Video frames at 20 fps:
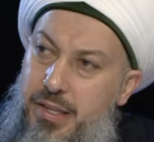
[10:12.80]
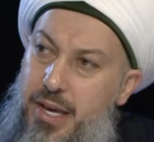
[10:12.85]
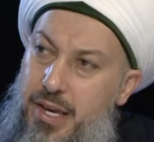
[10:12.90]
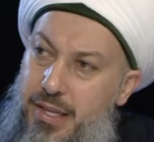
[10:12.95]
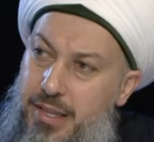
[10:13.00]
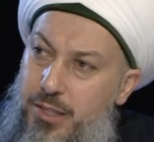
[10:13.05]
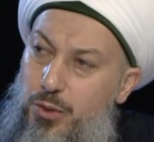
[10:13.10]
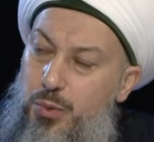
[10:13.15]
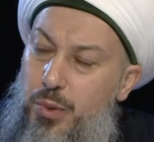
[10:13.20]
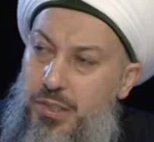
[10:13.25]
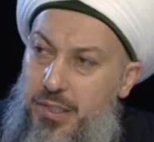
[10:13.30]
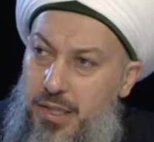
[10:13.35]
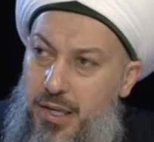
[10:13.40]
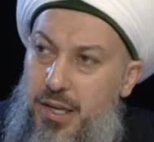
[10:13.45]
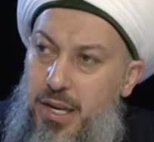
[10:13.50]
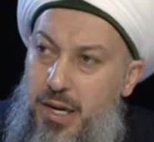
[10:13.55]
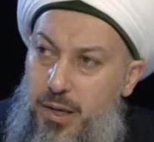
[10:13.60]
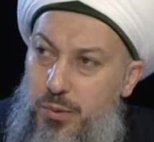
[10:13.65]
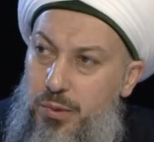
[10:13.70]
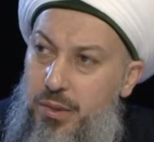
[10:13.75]
that's what's
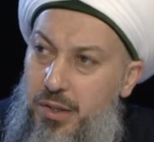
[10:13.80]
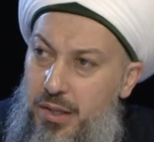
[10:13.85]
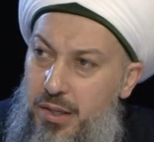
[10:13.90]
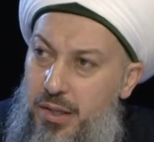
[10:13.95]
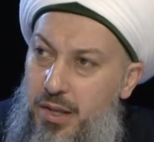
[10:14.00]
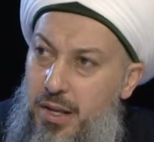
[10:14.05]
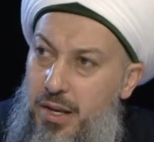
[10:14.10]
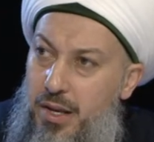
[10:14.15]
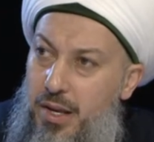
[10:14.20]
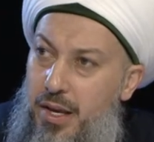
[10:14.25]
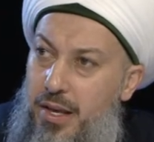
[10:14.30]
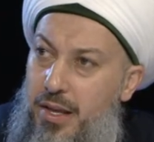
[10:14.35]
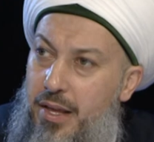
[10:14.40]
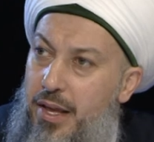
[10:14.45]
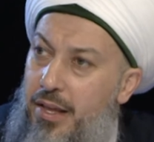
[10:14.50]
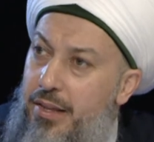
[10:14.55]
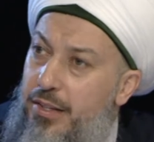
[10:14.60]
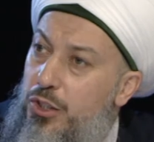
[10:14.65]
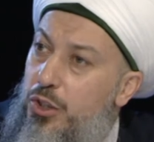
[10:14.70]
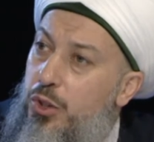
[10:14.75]
allowed.
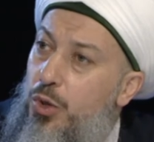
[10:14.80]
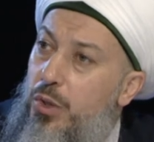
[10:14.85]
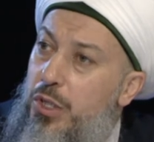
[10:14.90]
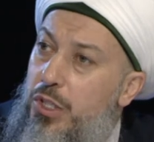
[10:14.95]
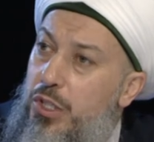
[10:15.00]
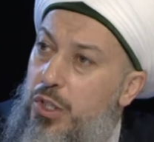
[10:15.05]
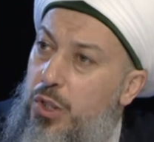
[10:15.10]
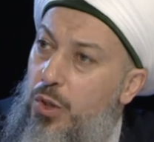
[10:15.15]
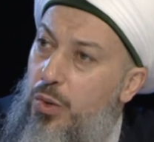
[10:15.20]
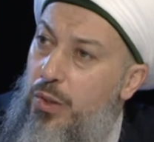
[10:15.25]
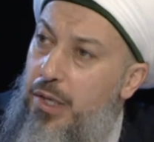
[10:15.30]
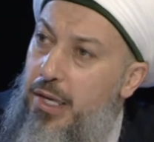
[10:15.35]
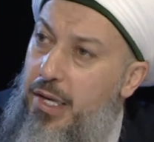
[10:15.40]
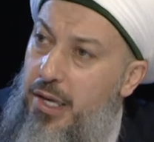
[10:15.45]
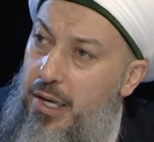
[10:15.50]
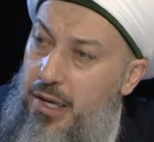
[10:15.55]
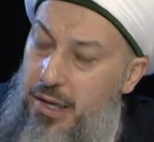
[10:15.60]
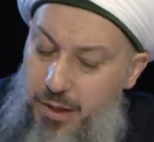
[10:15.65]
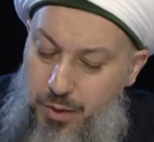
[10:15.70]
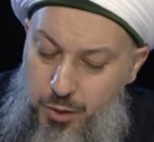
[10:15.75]
Slowly,
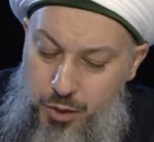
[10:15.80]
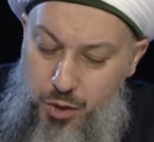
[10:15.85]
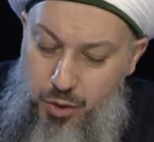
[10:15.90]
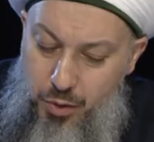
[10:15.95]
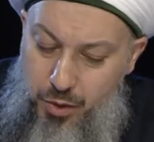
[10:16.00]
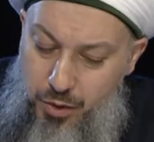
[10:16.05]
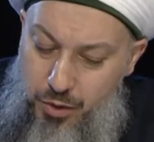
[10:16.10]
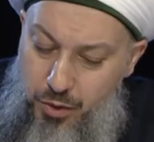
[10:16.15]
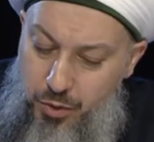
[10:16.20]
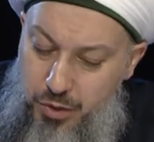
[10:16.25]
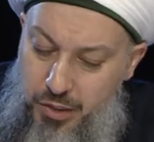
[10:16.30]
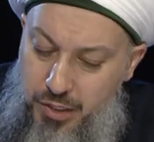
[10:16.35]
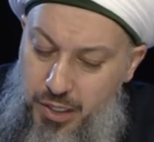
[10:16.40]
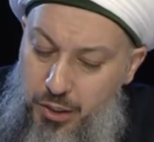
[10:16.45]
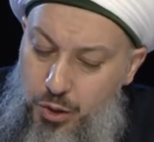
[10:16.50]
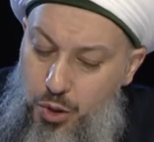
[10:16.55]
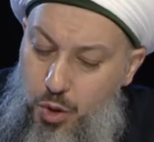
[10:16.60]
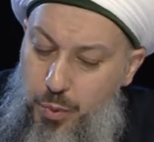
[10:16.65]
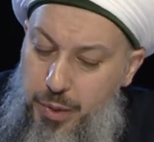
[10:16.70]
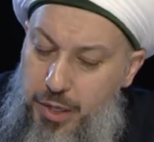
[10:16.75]
you start
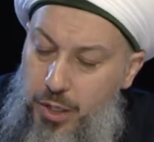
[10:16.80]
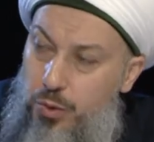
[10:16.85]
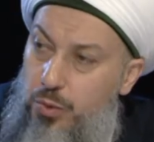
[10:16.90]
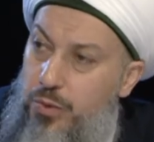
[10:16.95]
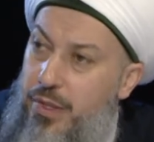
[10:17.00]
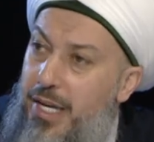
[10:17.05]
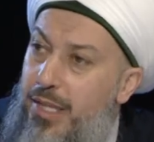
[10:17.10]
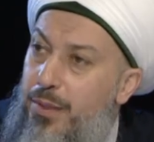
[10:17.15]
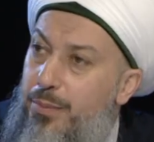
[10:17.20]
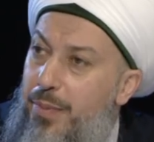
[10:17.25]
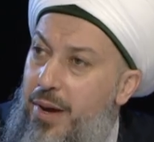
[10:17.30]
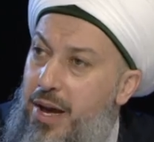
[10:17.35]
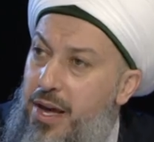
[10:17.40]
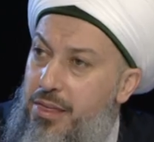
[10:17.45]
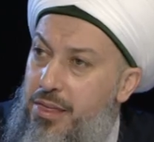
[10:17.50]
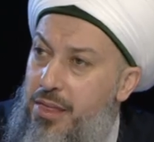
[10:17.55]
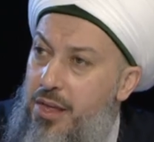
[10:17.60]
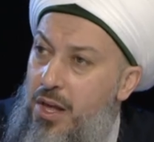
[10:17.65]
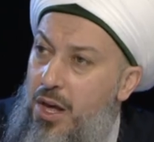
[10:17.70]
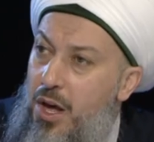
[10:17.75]
going into that path
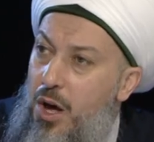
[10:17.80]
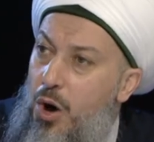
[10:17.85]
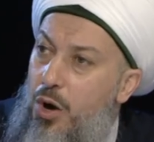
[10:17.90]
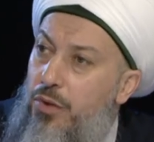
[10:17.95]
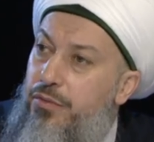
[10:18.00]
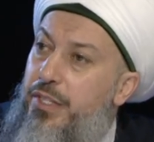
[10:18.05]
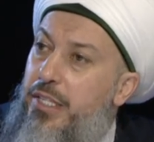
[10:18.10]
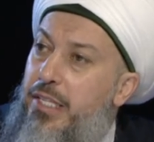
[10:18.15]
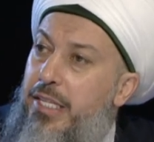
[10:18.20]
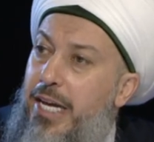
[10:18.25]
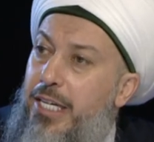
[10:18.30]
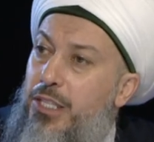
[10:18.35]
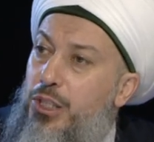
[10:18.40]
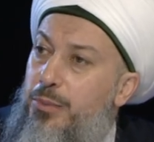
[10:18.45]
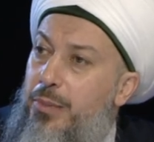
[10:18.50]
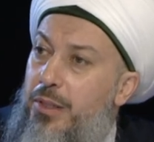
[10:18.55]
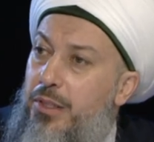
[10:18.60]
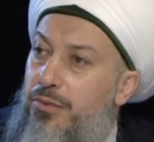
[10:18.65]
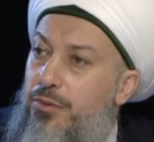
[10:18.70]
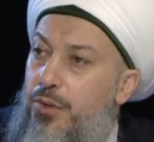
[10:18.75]
of
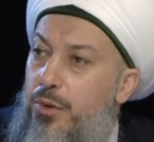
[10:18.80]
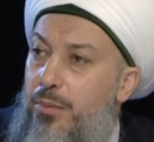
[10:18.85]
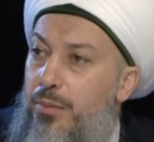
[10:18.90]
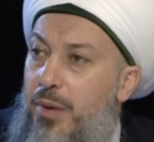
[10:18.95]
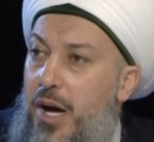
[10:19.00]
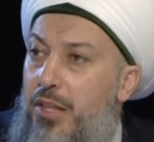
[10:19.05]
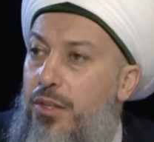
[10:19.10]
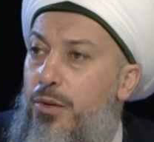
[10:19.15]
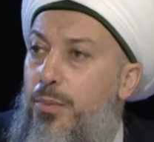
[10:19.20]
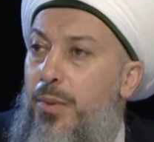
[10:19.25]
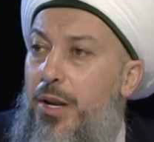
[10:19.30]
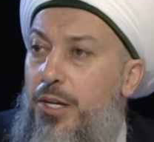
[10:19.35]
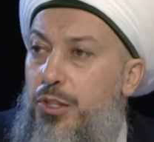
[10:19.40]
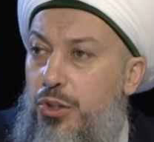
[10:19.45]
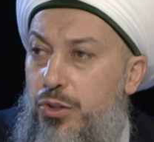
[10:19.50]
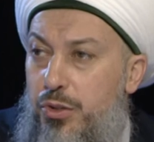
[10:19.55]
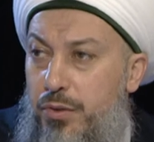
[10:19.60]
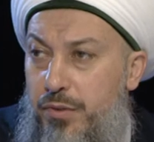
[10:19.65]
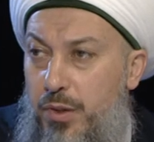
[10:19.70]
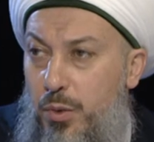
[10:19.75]
detachment from other pleasures
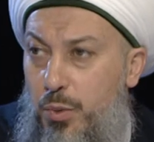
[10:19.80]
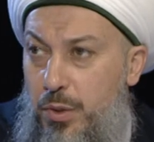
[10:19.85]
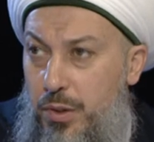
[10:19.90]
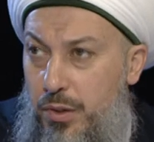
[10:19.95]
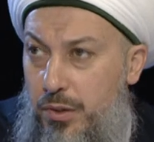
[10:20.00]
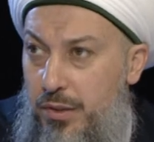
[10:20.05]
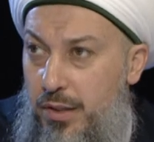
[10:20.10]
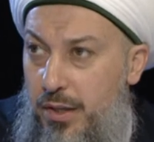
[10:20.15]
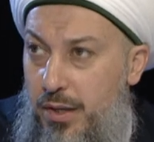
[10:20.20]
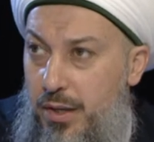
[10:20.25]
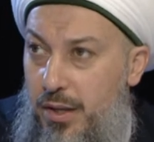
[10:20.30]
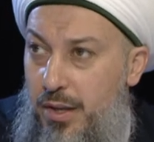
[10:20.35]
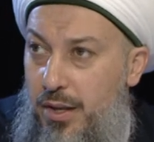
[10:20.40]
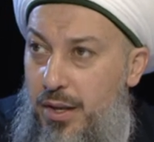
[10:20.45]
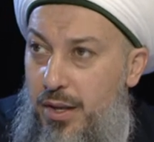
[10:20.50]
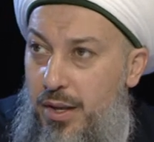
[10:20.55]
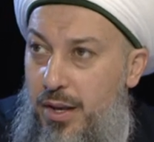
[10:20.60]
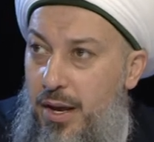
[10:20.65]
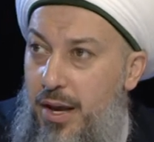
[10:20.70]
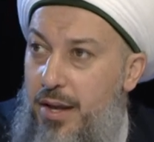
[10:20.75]
of the world.
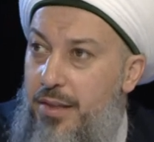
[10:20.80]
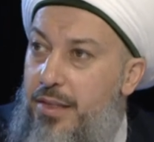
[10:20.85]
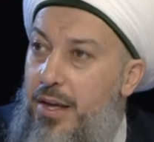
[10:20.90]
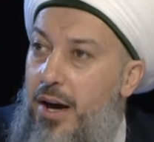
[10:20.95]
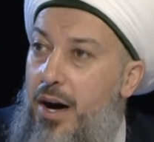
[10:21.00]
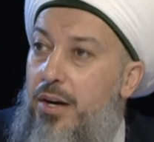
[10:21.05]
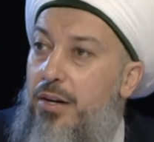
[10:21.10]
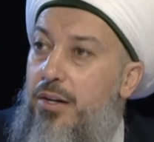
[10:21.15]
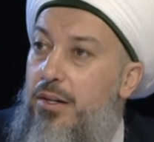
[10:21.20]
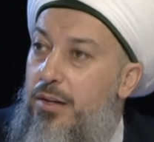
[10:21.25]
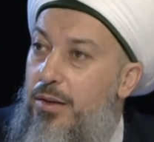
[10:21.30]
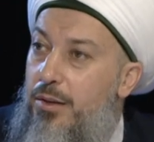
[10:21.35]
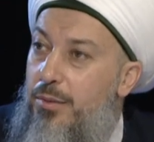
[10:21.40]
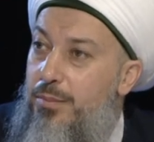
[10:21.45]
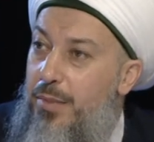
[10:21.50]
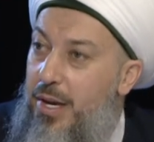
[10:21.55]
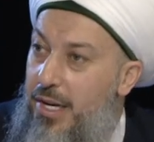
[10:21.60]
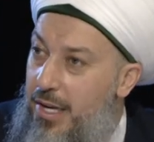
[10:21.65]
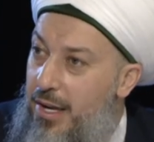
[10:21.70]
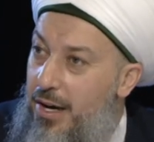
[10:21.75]
And there are
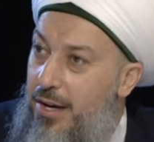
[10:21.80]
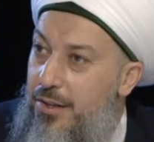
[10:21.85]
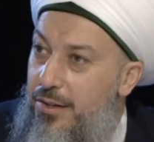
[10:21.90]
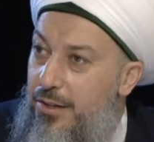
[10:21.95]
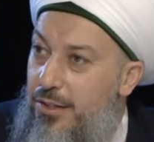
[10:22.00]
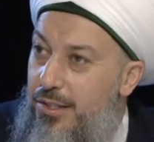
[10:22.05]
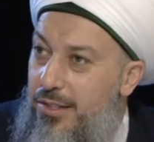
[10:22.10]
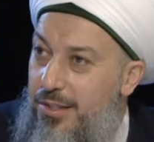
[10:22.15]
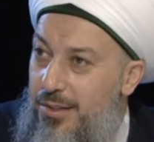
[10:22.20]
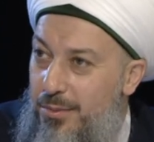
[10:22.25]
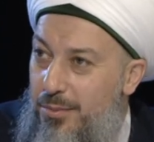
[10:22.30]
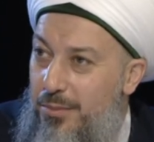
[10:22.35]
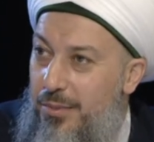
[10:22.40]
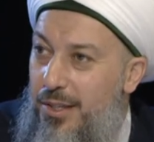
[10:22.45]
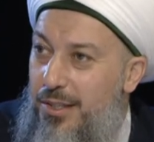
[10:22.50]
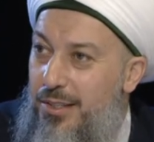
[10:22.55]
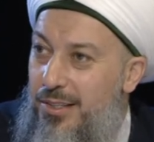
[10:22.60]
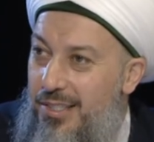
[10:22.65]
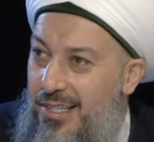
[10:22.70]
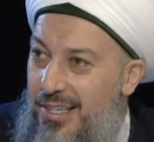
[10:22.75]
many others, but
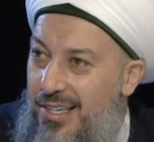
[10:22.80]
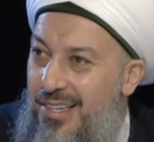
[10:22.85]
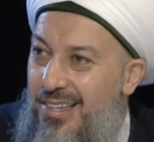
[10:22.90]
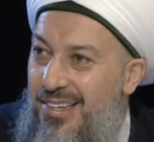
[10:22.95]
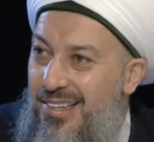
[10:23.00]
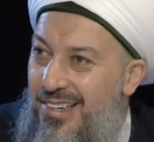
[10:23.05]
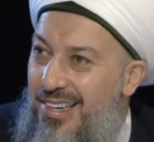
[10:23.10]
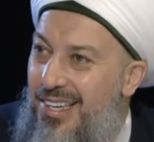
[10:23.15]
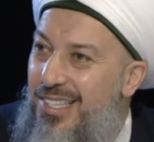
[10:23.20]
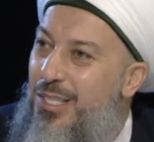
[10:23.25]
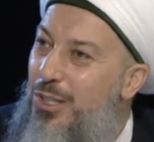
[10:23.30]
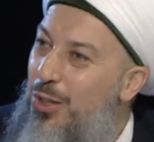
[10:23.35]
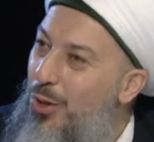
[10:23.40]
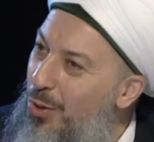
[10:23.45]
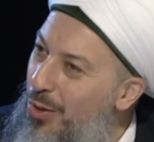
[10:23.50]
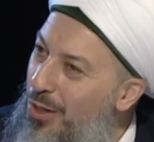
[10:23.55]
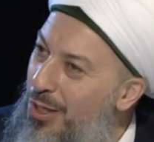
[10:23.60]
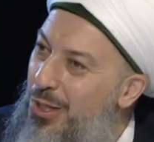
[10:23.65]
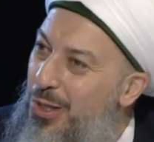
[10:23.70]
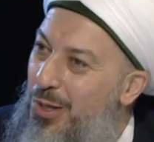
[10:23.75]

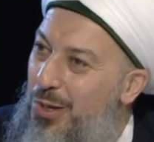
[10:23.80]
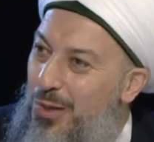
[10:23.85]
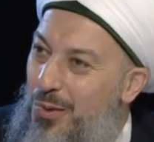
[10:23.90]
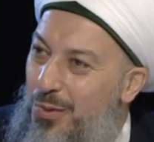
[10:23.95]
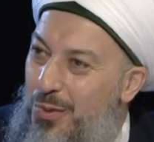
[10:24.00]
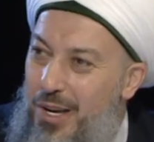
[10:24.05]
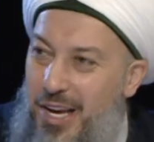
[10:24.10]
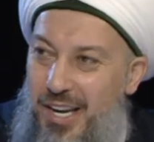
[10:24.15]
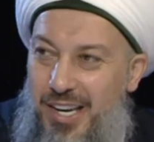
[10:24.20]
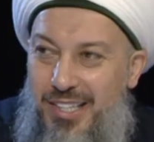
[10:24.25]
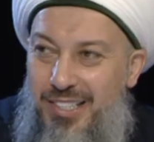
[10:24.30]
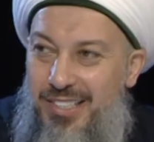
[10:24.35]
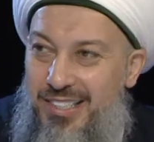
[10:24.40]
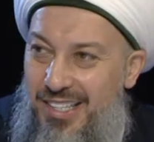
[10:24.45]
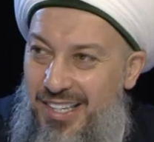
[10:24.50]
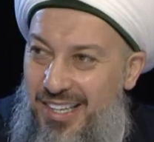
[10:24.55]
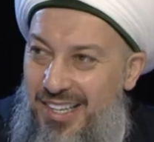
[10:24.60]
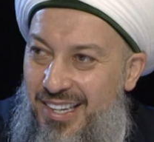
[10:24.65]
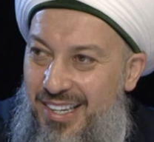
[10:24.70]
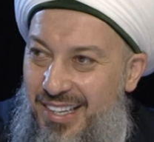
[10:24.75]
slowly. We cannot
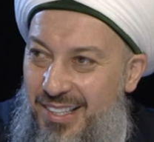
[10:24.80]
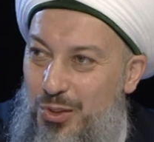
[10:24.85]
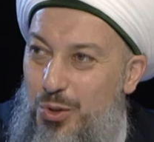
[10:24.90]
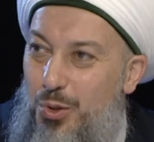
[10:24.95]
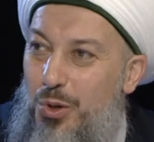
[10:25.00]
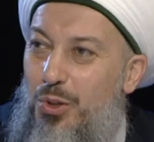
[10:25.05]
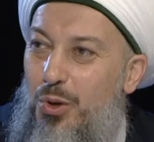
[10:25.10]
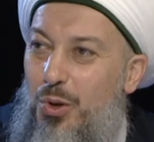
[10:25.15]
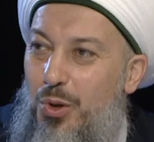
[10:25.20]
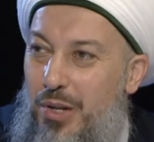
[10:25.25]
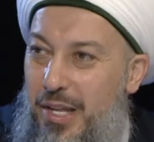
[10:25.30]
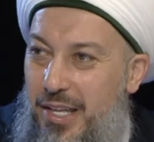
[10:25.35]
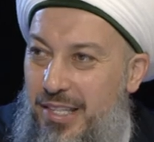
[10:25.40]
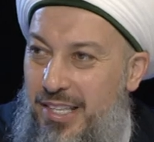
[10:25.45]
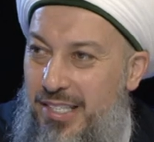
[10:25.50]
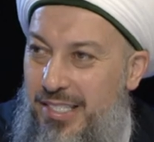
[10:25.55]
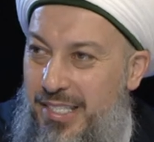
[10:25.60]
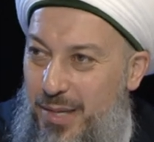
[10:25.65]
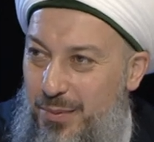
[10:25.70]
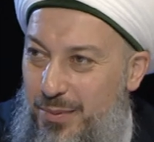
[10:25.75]
do it all at the
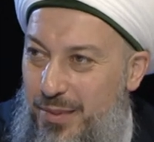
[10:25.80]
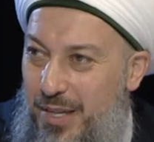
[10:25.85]
same time.